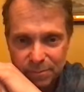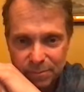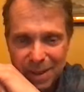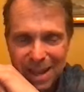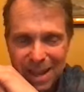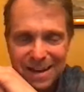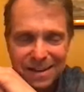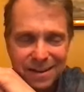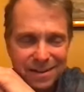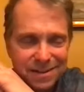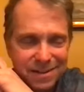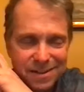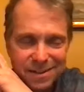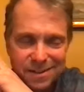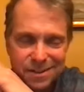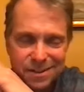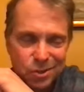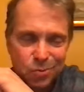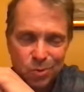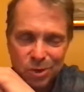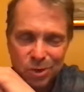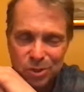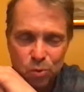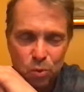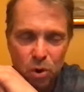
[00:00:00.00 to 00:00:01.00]
Paintings is
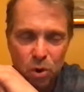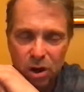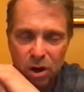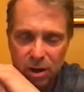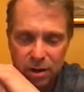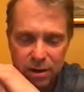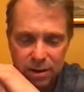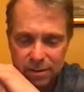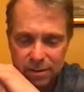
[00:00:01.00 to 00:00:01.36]
too much work.